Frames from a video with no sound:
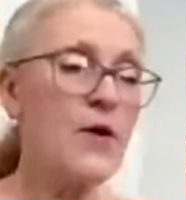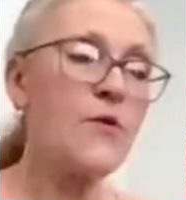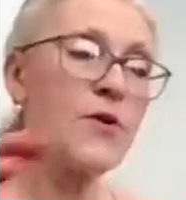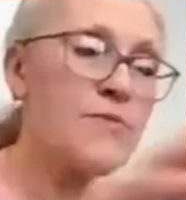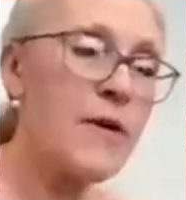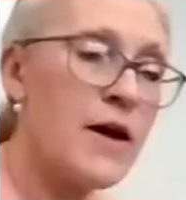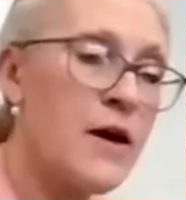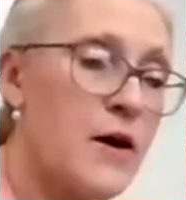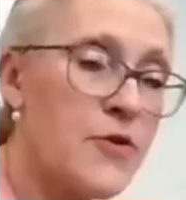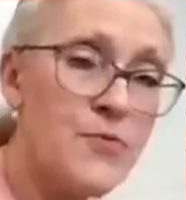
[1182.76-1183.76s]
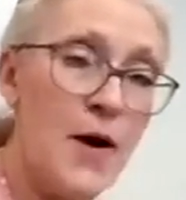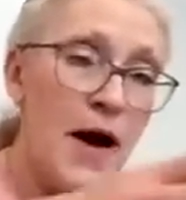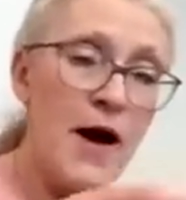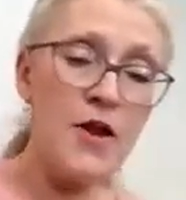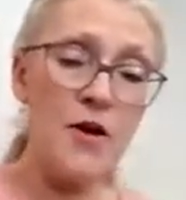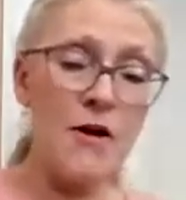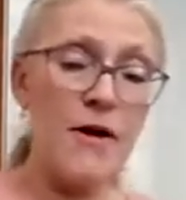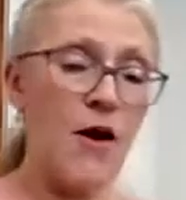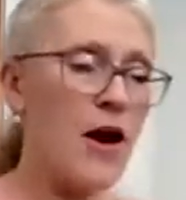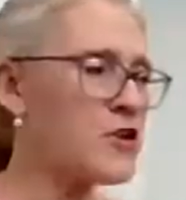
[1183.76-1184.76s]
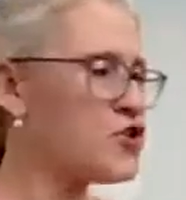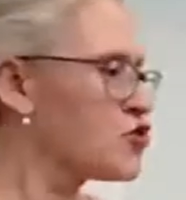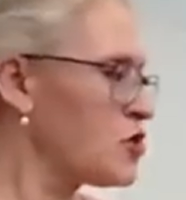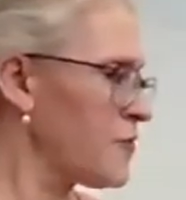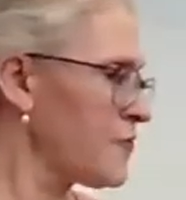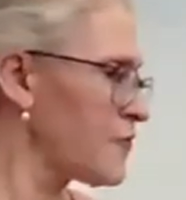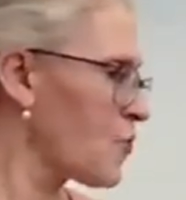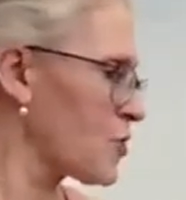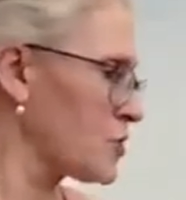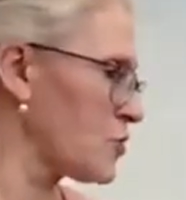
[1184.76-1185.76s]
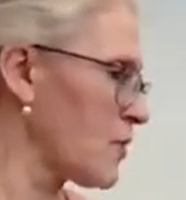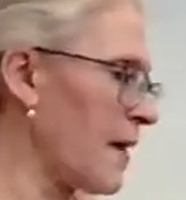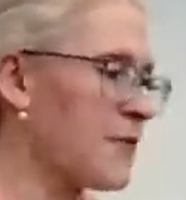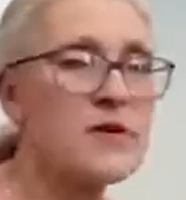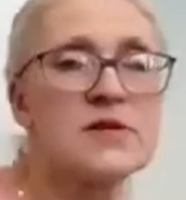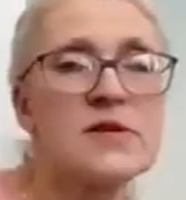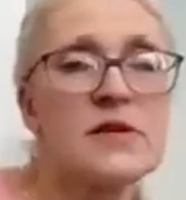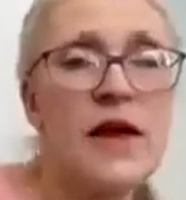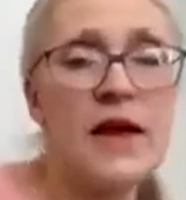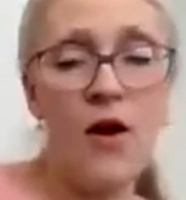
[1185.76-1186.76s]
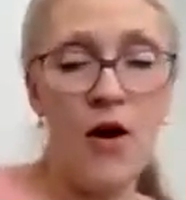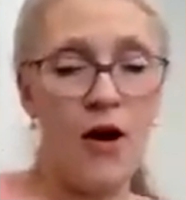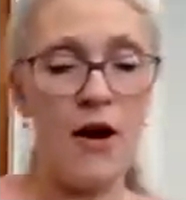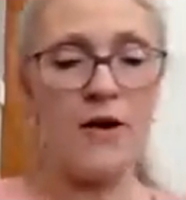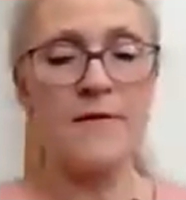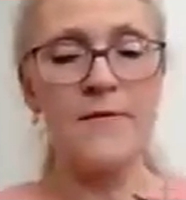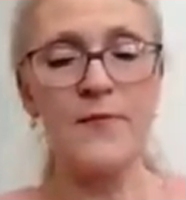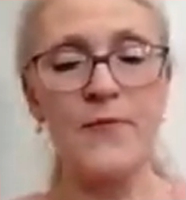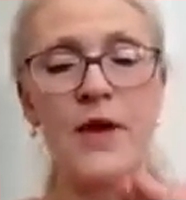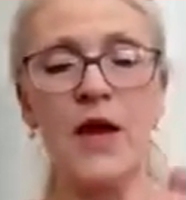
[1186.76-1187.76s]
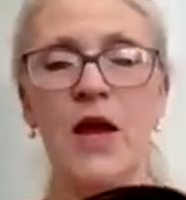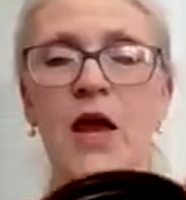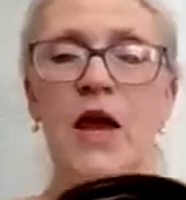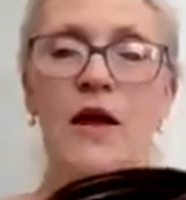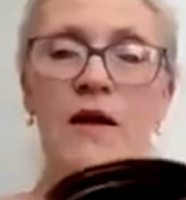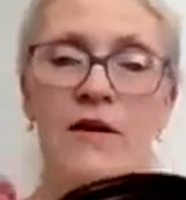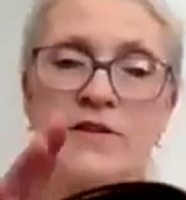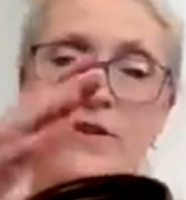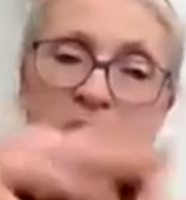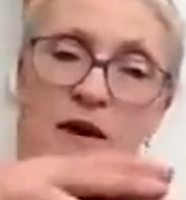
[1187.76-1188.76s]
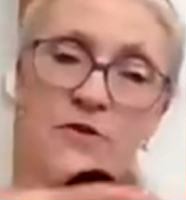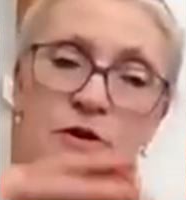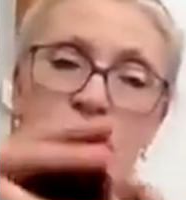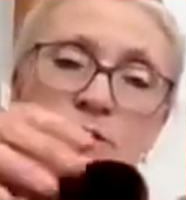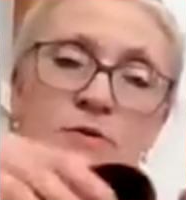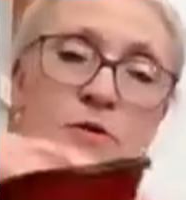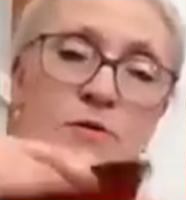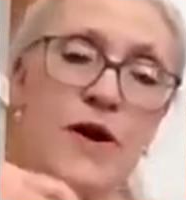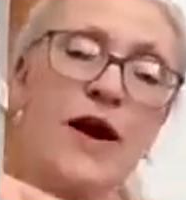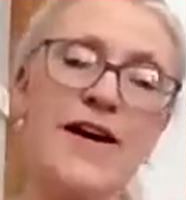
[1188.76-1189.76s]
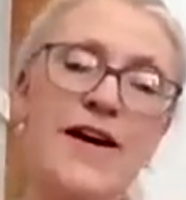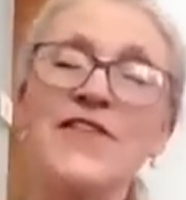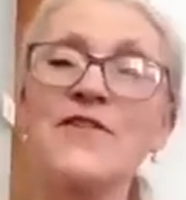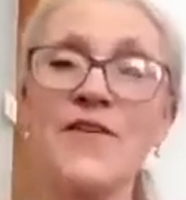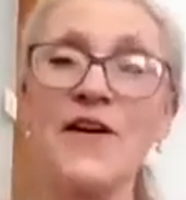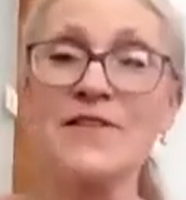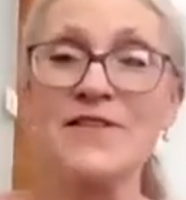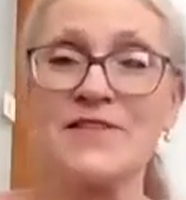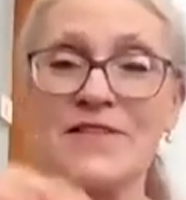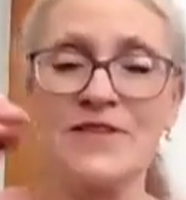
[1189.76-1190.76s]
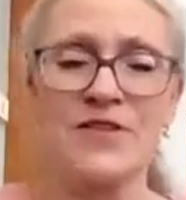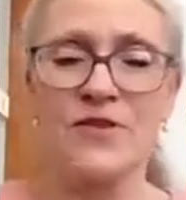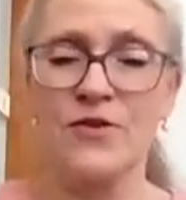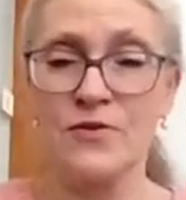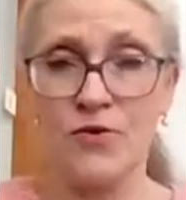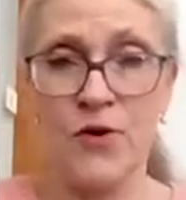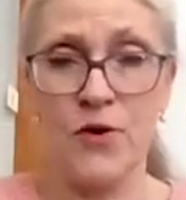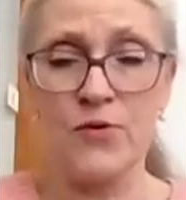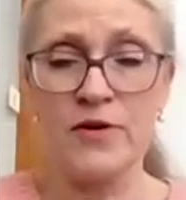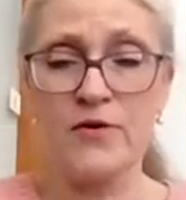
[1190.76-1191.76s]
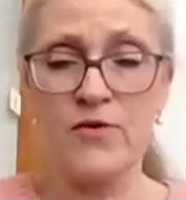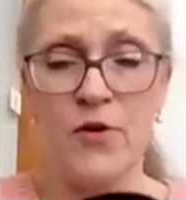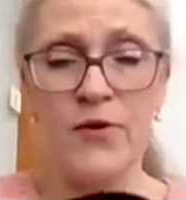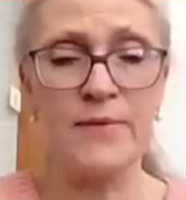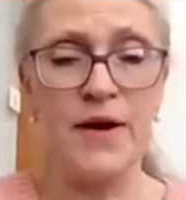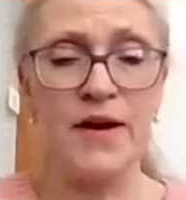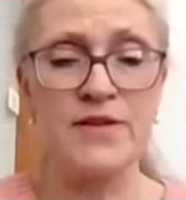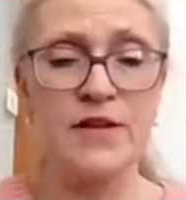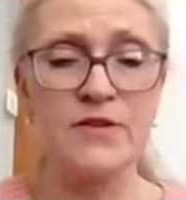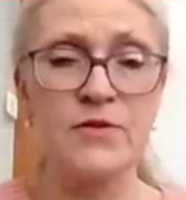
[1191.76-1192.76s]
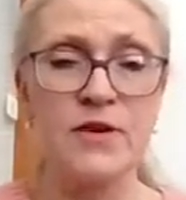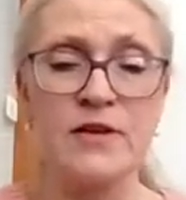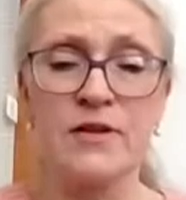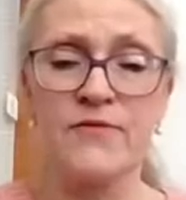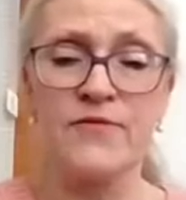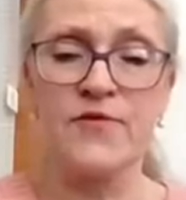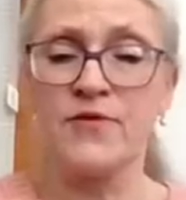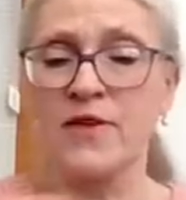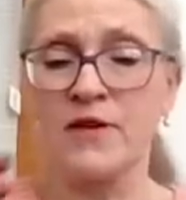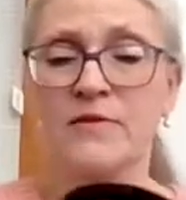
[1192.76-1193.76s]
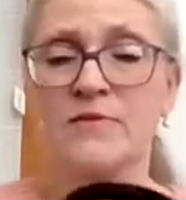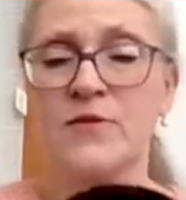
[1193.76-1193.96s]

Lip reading: with my other pot. I should have warned you about this. They are together. Ooh, these are called growing pots, and you get them for, like,